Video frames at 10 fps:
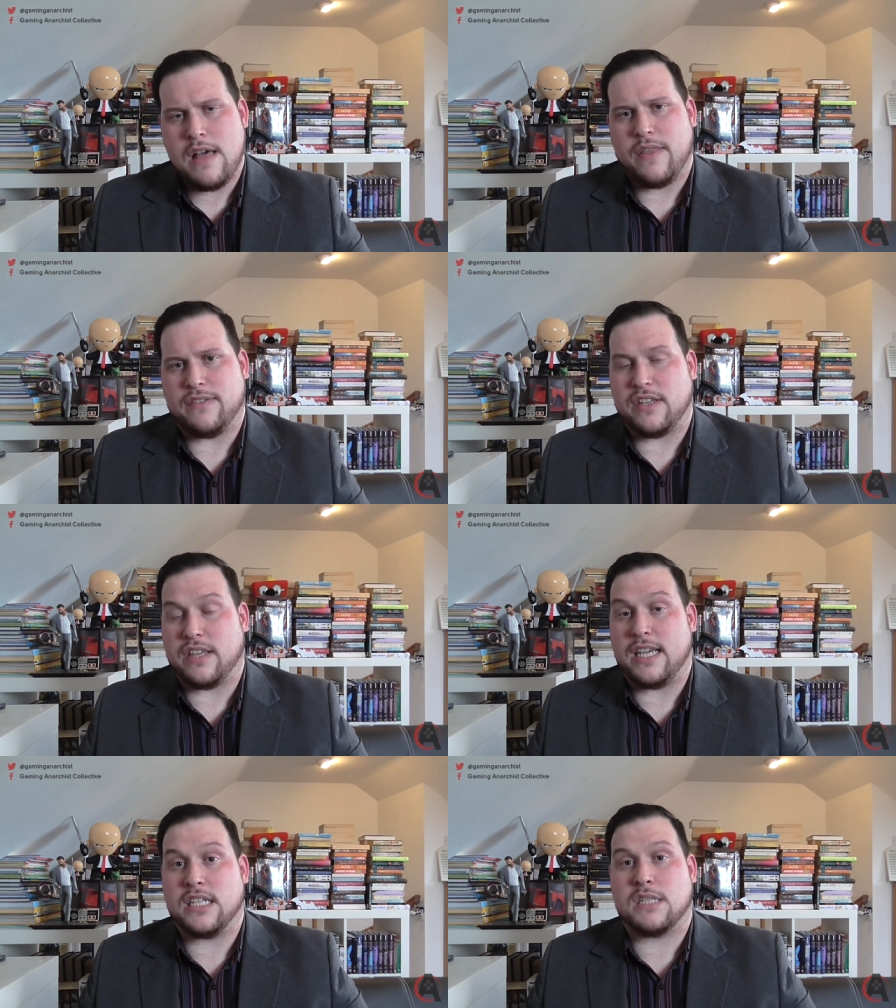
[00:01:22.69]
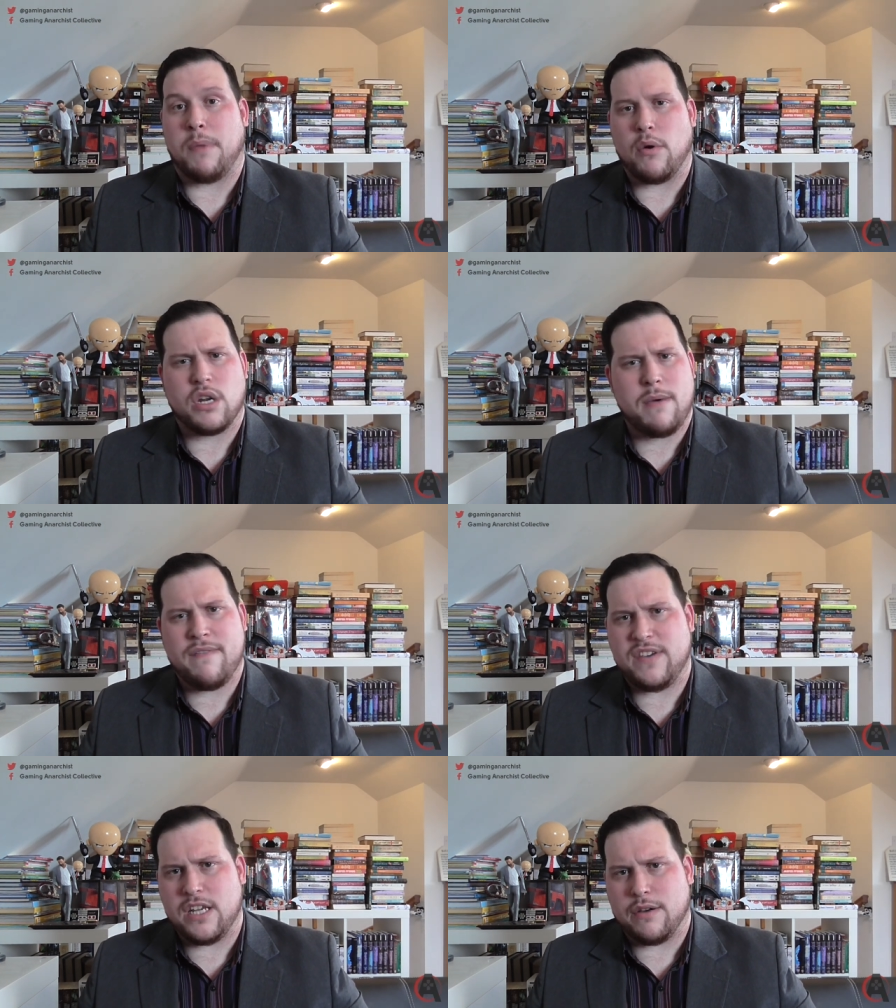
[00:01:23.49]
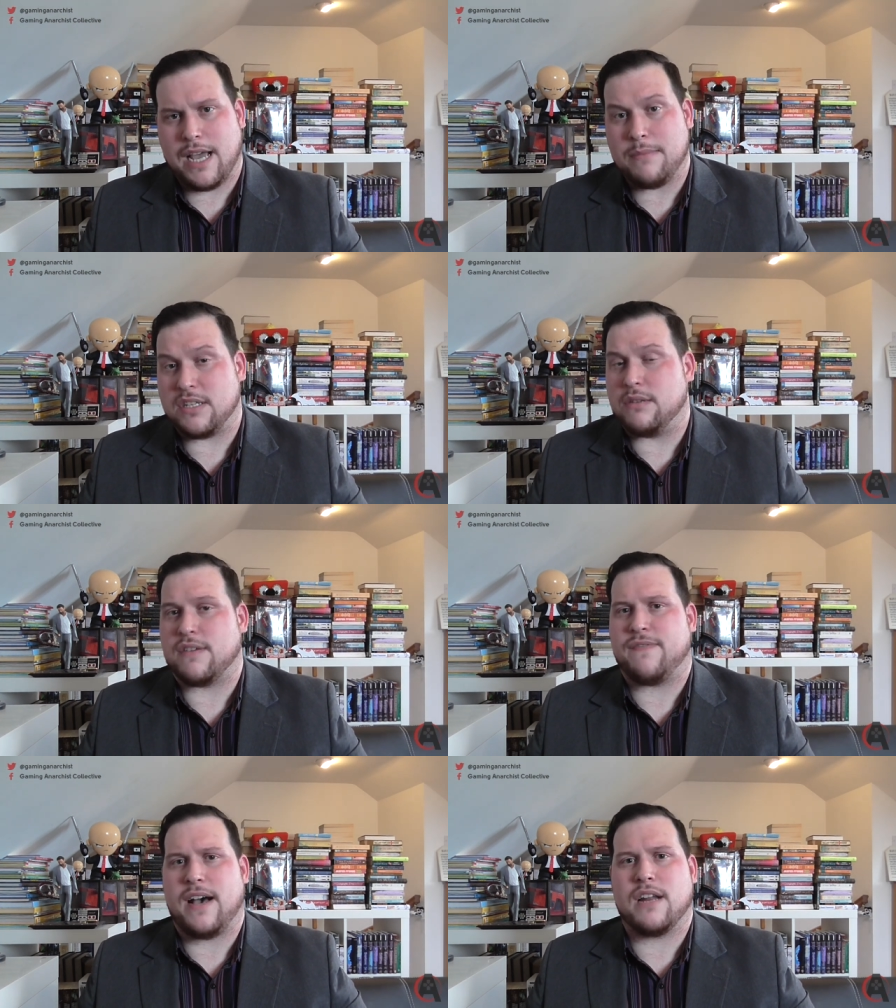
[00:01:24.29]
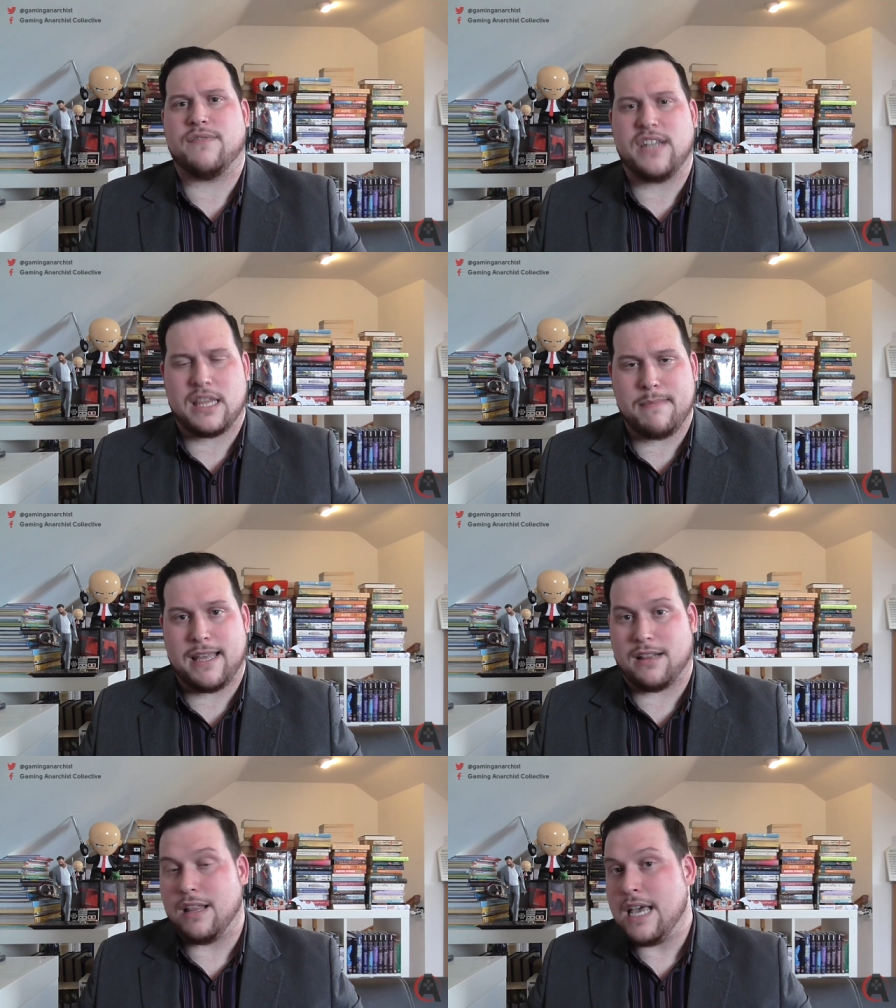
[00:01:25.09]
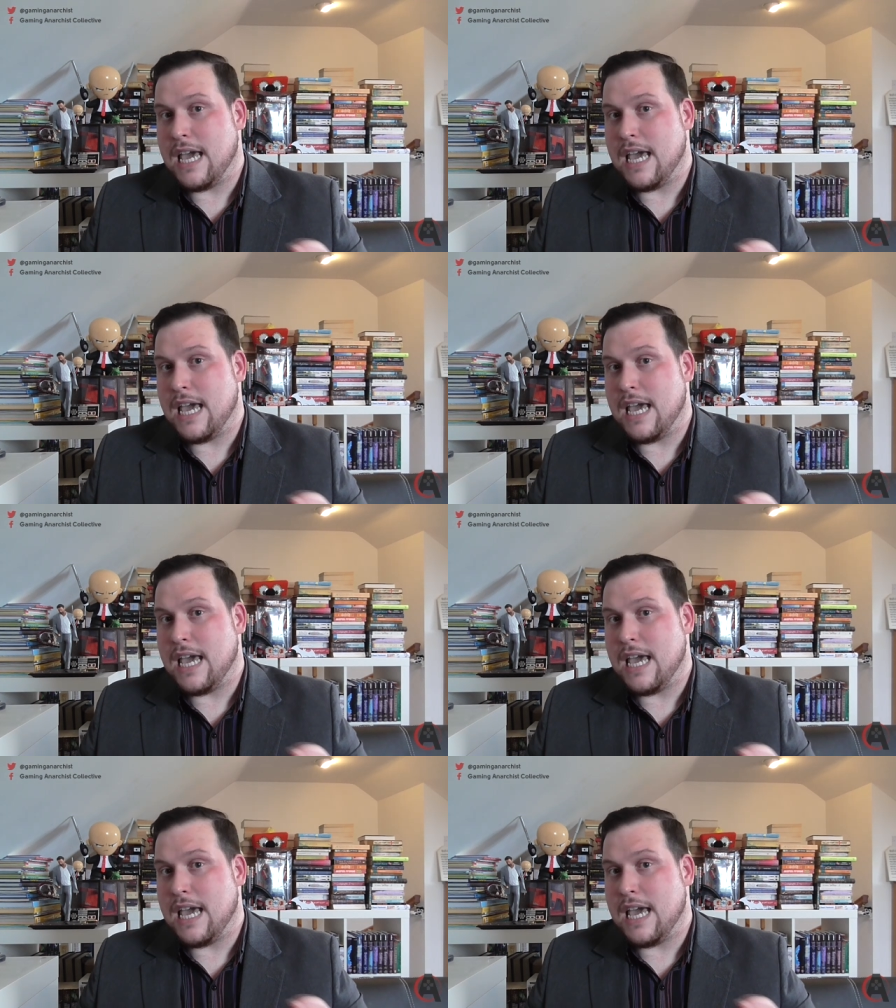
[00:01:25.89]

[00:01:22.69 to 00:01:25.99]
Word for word: They've said that he has spoken about video games and he is a fan of death metal.